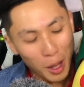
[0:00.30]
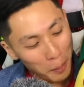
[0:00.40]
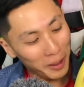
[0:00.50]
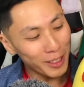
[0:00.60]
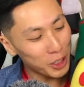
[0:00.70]

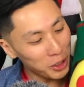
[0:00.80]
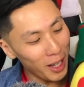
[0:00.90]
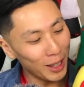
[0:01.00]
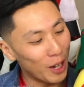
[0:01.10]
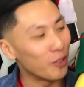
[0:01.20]
Pikachu,
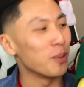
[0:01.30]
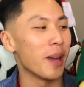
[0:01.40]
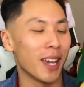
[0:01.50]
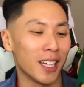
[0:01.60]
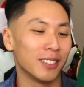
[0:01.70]
I love you,
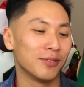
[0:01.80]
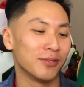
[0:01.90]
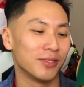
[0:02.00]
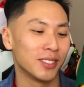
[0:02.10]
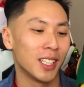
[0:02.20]
man.
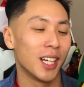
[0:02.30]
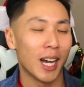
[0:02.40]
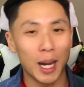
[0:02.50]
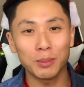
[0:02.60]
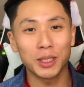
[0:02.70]

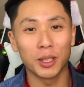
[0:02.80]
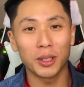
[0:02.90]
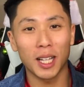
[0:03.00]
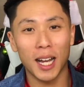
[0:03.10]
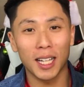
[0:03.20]
I'm so
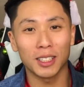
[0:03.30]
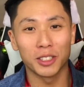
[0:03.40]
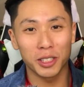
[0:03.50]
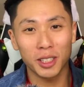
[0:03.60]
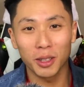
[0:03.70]
glad
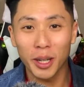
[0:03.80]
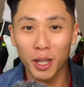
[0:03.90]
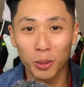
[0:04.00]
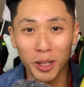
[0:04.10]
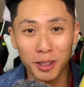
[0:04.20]
you're still
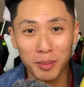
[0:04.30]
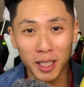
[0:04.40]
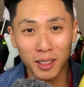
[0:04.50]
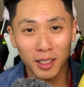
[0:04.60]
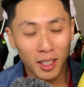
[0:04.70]
here with
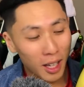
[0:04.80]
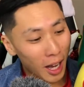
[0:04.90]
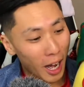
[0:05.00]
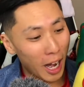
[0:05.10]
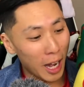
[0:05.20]
me.
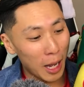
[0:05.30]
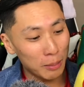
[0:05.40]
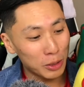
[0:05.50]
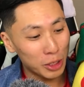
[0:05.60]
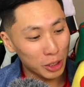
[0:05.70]

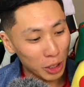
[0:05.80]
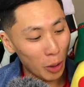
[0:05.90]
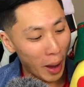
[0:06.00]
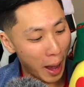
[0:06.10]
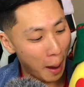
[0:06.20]
I'm
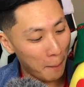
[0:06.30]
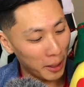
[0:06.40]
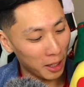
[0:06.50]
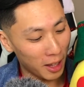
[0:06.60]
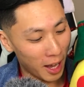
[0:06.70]
so
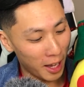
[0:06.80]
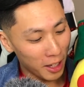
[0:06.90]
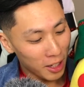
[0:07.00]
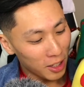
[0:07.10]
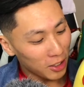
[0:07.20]
happy that
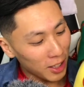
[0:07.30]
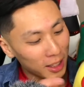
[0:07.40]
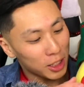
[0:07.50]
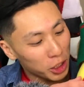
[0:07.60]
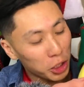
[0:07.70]
you got
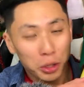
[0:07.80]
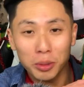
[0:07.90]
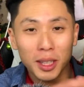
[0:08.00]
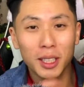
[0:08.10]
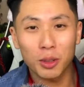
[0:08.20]
these cute
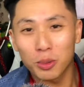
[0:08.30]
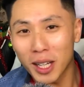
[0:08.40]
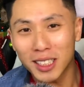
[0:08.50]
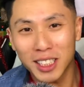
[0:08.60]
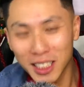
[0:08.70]
little
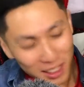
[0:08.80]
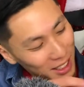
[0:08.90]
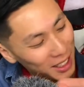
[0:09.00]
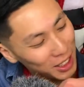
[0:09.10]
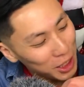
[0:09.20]
red cheeks that
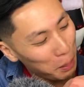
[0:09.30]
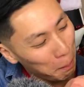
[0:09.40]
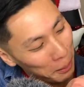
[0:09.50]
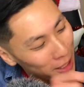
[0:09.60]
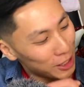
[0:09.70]
I can just
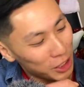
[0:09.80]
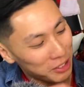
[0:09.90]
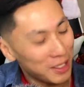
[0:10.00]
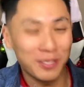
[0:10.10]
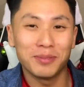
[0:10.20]
pinch, you
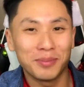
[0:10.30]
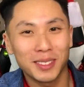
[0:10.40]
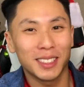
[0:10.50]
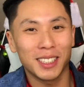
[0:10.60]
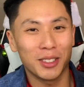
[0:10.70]
know?
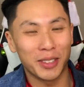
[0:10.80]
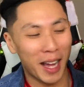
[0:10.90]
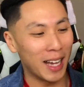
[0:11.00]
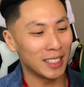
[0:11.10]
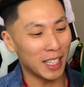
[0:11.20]
So
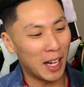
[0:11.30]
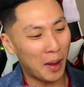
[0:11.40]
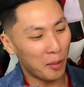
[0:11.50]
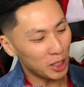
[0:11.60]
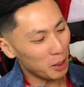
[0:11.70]
nice.
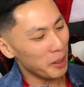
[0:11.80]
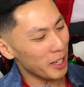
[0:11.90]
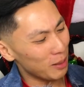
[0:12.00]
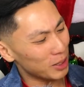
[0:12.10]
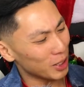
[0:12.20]
Uh, what you been
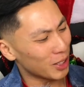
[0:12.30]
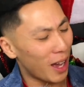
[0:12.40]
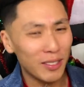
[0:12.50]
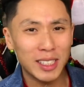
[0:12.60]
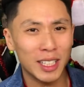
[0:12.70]
up to? I
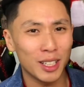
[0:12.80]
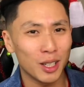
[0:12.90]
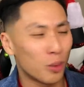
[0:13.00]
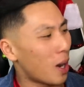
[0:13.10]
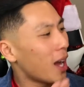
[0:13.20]
haven't seen you
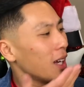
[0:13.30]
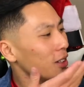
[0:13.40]
in a while.